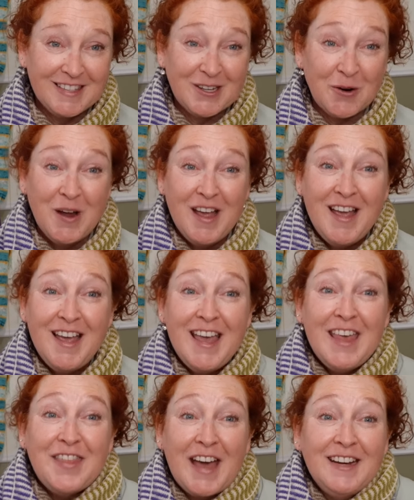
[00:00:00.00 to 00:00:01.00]
So
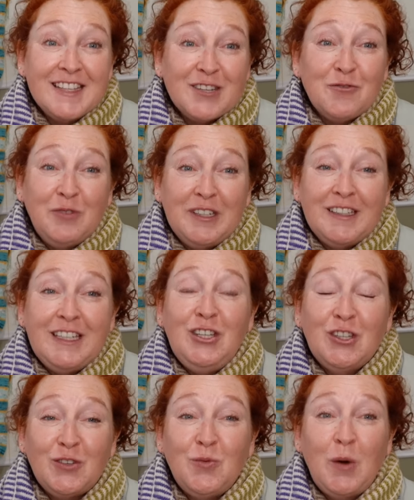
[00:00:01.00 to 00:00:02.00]
that is a really
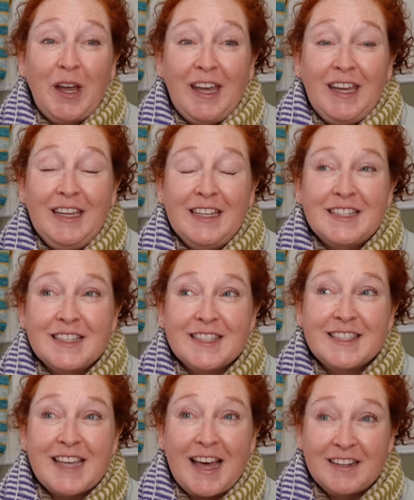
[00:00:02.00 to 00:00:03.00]
good way to
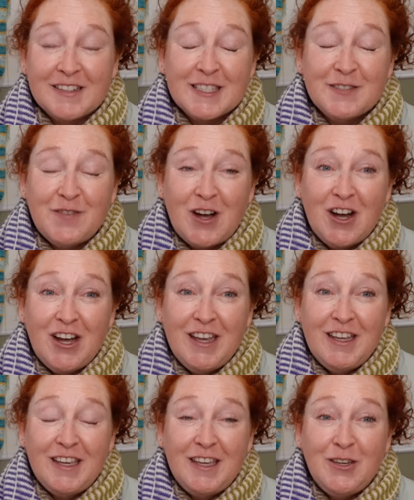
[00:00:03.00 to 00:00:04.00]

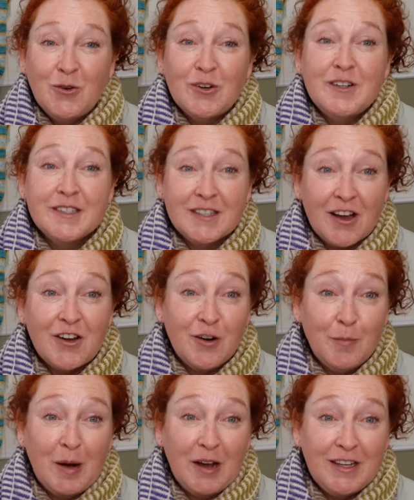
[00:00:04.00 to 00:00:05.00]
satisfy your desire to
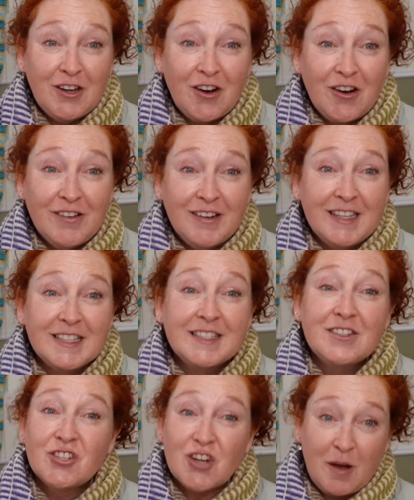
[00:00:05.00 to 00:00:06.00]
buy yarn, is
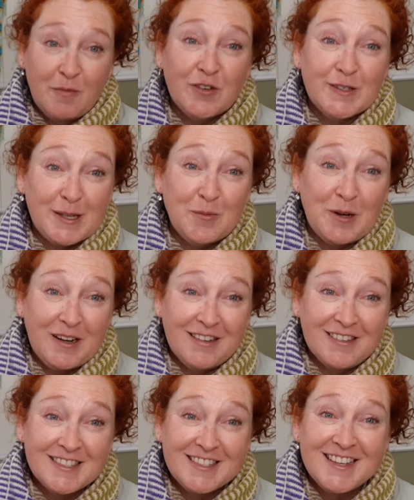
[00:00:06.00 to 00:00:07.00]
to shop for someone
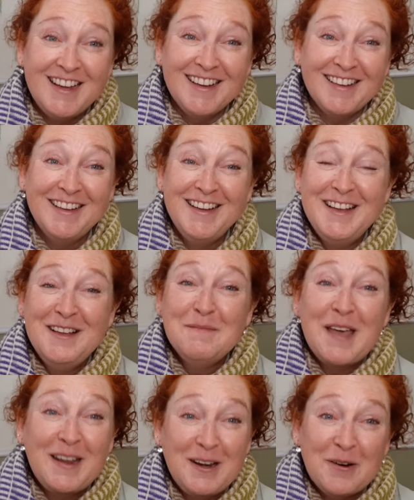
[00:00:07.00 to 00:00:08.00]
else.
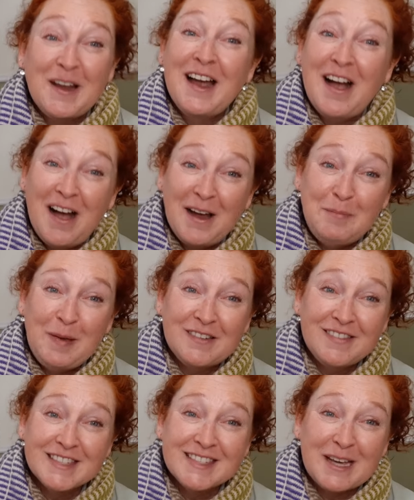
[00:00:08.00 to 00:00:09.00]
Anyway, I
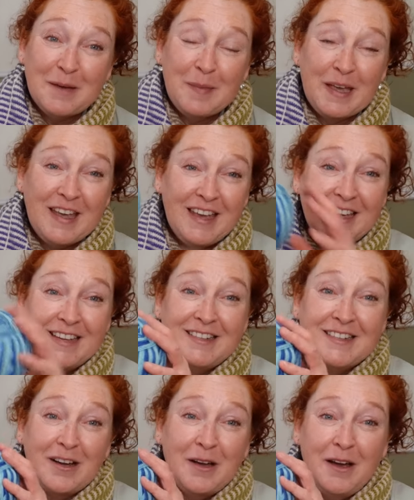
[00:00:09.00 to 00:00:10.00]
picked this up,
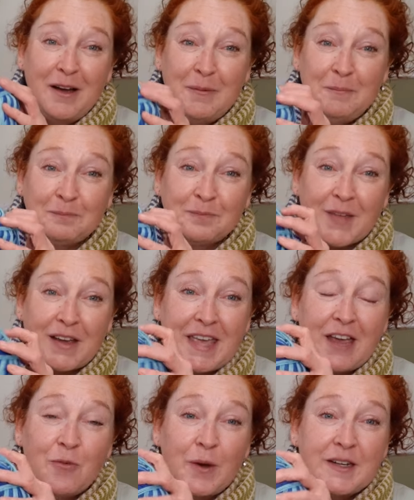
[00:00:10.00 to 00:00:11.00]
and I
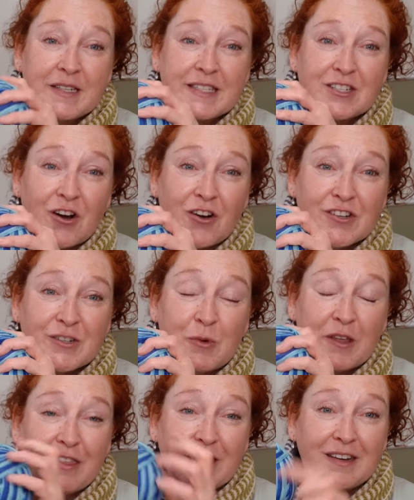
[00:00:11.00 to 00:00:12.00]
can't wait to start
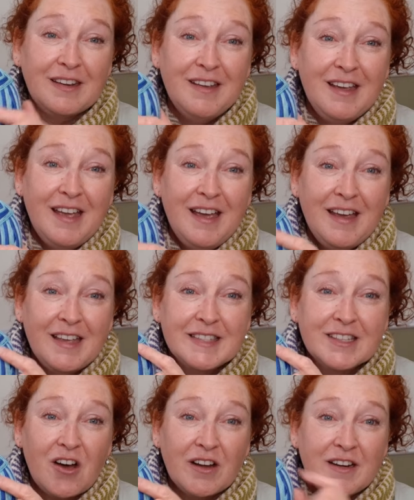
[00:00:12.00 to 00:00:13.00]
with it. It's
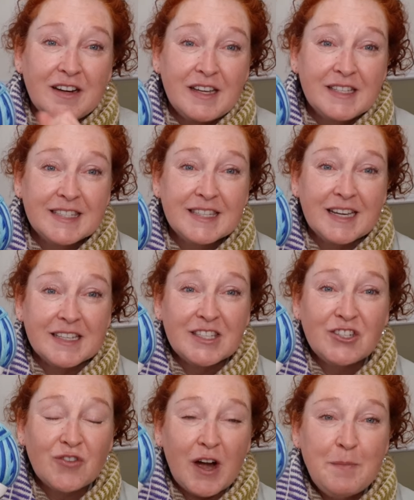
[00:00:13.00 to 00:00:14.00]
got a nice
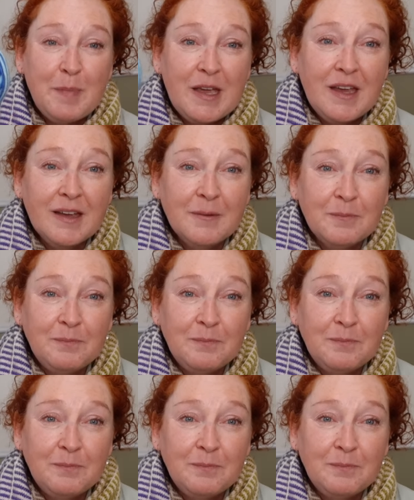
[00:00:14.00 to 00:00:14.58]
striping.